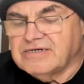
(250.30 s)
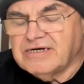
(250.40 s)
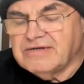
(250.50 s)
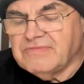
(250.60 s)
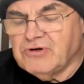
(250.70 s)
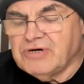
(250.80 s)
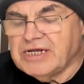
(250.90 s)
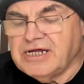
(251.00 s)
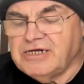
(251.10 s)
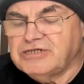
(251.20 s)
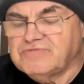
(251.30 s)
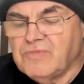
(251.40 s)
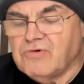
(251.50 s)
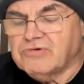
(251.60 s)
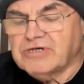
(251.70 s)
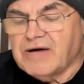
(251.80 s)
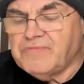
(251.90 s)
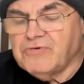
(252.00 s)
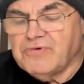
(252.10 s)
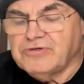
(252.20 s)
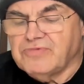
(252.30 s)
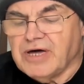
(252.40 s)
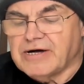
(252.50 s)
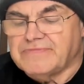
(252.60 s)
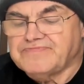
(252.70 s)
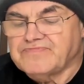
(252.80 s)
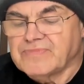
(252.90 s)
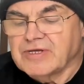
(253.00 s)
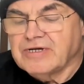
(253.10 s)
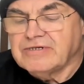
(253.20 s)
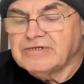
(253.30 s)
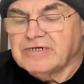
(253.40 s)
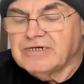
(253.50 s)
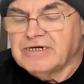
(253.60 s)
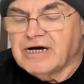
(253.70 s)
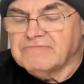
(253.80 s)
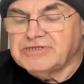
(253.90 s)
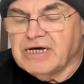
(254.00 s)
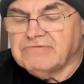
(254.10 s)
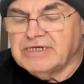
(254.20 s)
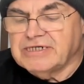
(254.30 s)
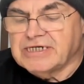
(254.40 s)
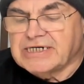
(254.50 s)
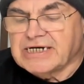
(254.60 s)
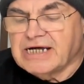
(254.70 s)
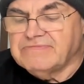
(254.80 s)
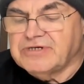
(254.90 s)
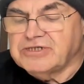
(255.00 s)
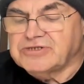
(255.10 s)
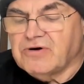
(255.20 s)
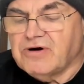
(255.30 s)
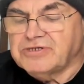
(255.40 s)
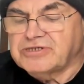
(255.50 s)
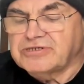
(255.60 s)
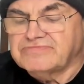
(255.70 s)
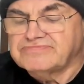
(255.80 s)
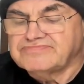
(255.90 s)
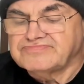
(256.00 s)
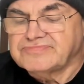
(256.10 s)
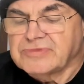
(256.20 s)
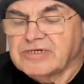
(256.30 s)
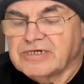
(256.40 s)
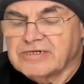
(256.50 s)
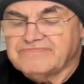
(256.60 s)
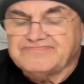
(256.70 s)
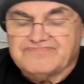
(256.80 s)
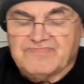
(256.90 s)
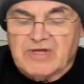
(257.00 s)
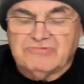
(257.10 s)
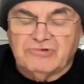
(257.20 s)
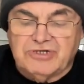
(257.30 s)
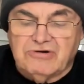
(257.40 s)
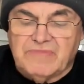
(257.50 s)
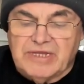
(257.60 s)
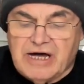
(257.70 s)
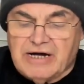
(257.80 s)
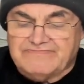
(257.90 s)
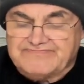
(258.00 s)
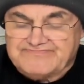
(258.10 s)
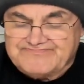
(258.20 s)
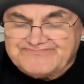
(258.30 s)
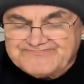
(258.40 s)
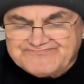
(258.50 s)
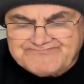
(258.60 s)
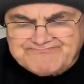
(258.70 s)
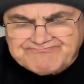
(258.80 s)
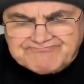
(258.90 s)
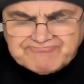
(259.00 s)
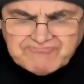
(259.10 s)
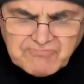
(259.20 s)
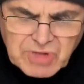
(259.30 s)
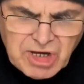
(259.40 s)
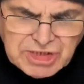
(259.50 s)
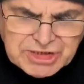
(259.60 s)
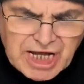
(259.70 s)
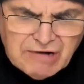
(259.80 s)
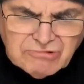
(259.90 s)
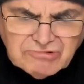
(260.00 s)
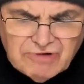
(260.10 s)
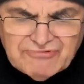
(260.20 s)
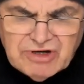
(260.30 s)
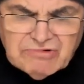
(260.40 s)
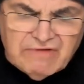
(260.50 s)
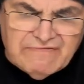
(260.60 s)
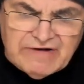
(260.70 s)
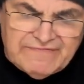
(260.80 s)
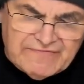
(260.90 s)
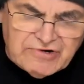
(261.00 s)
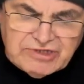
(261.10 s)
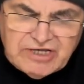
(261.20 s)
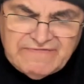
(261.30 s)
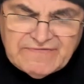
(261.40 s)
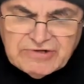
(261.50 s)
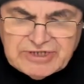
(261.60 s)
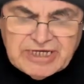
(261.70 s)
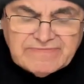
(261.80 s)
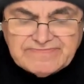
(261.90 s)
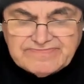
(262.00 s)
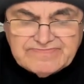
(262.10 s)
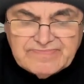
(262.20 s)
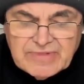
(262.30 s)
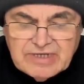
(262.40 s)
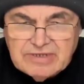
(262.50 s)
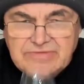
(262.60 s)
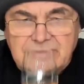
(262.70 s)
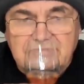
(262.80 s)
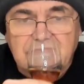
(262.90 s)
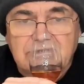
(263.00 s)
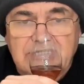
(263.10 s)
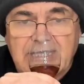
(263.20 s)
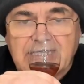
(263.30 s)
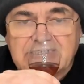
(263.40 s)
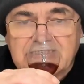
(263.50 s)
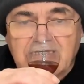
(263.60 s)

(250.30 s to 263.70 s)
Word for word: I'm not getting any smoked apple with it I'm certainly getting a Canberry sauce no doubt about that it's that lovely lovely fruity fruity taste